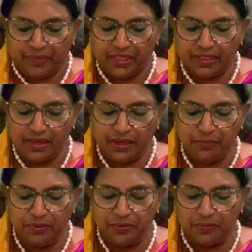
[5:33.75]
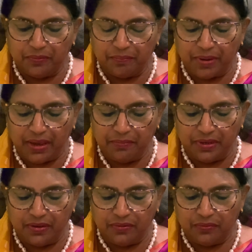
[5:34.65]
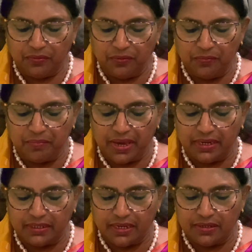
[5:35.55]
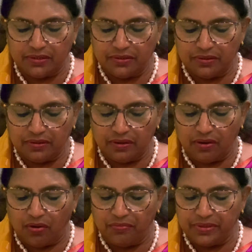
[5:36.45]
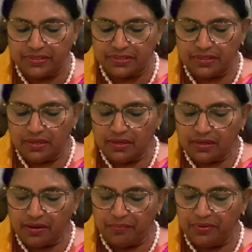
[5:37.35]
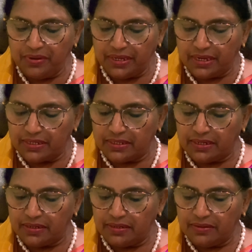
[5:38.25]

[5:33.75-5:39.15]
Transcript: in the Hebrew Bible whom marital love is communicated.